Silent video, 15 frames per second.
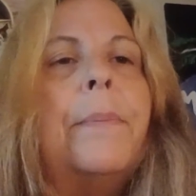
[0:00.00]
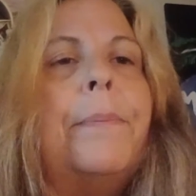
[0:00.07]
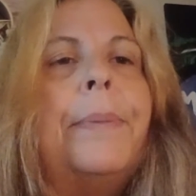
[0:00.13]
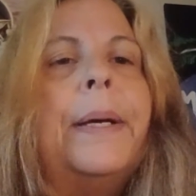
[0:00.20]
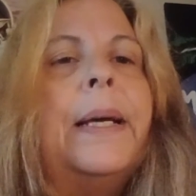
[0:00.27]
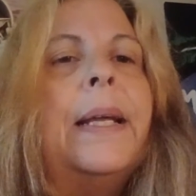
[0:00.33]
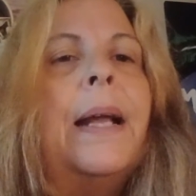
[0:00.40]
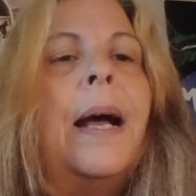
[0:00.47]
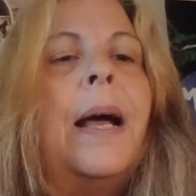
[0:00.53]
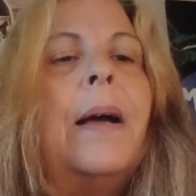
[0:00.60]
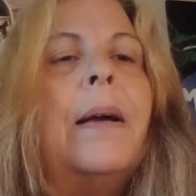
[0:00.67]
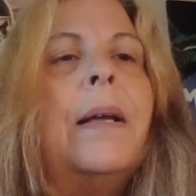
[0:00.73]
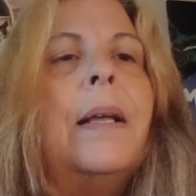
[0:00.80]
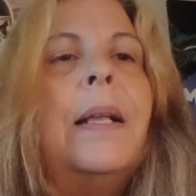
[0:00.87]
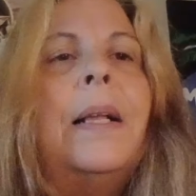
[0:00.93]
But
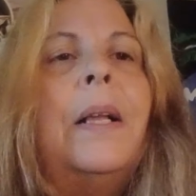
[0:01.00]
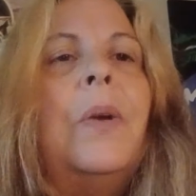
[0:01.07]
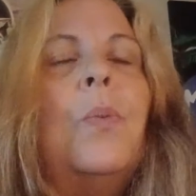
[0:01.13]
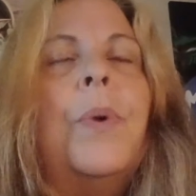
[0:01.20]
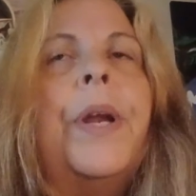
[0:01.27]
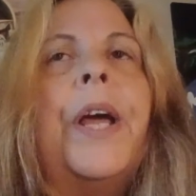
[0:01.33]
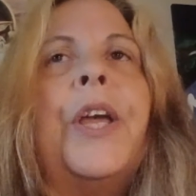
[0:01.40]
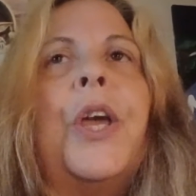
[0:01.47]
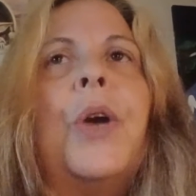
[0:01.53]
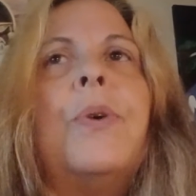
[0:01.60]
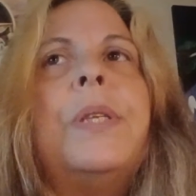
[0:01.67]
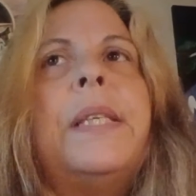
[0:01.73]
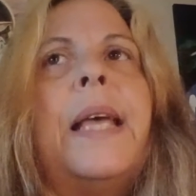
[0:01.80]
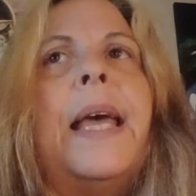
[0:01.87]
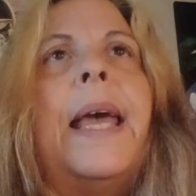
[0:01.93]
when I go
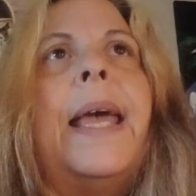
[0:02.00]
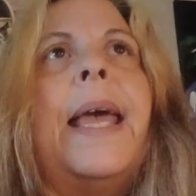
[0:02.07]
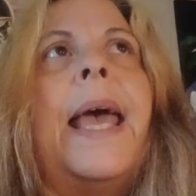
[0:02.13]
say,